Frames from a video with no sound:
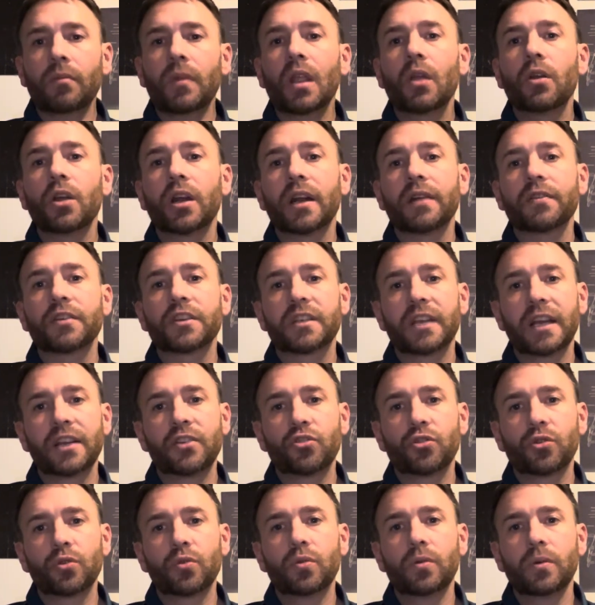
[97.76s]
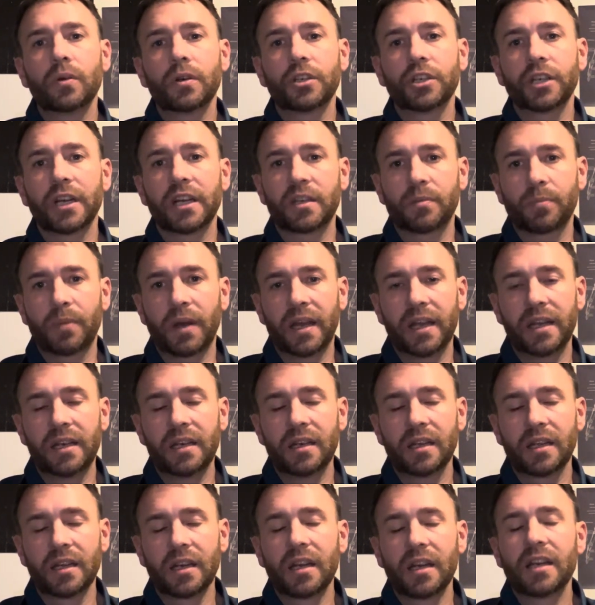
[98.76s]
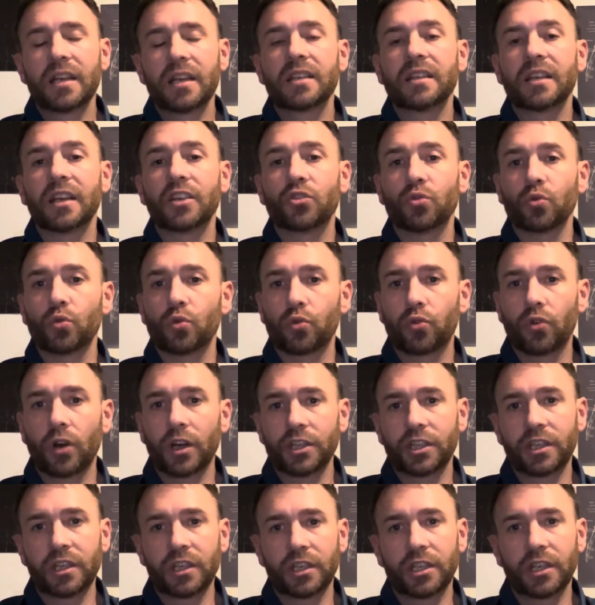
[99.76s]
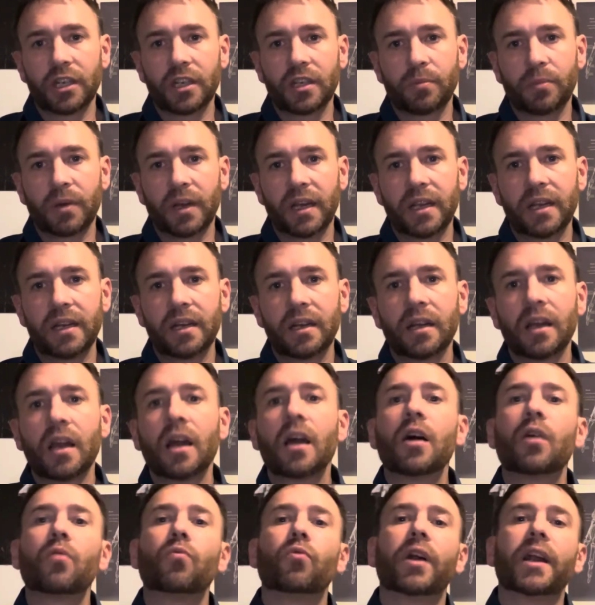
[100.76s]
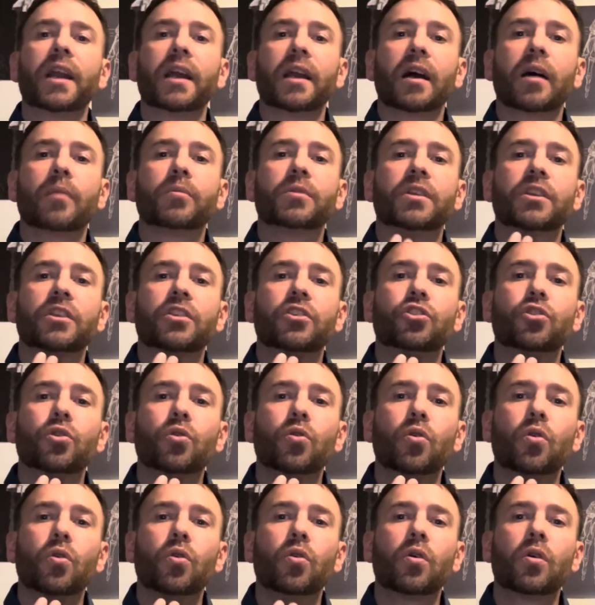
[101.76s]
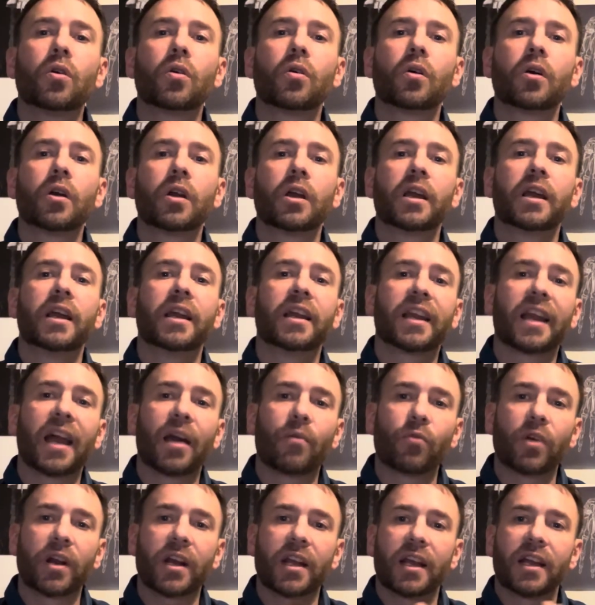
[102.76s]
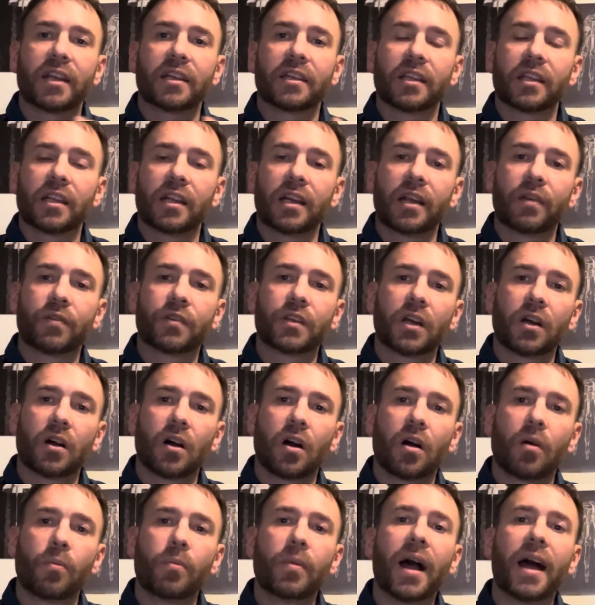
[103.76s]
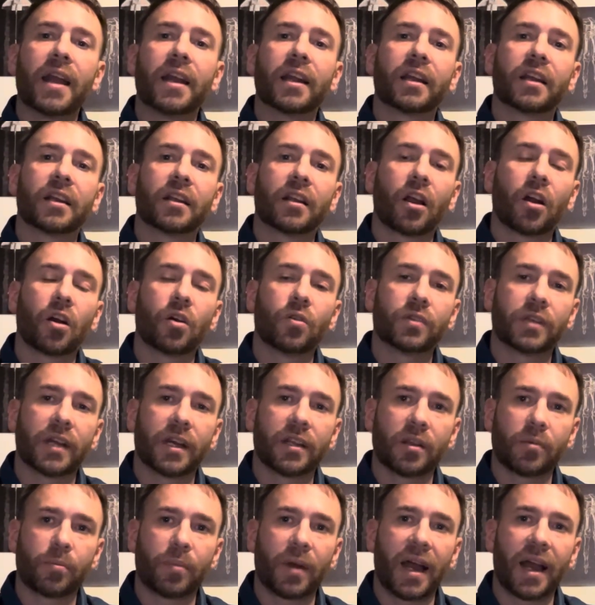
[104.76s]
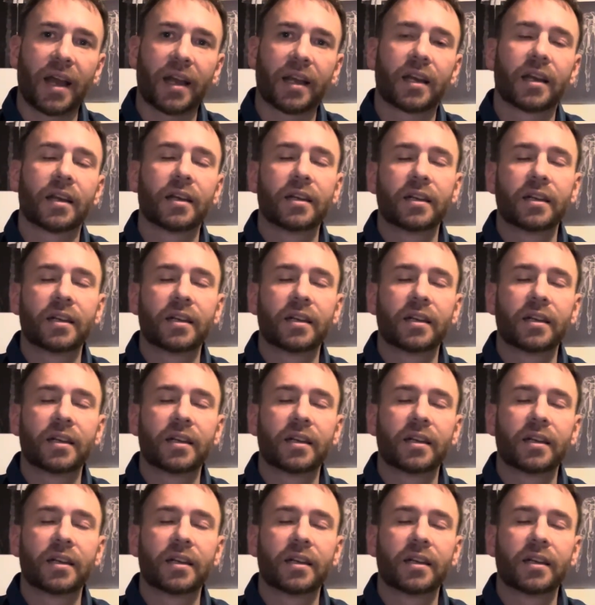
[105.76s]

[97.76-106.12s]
You can have central chest pain, central crushing chest pain, radiating up to the jaw. It can radiate down the left arm and it can go down the back.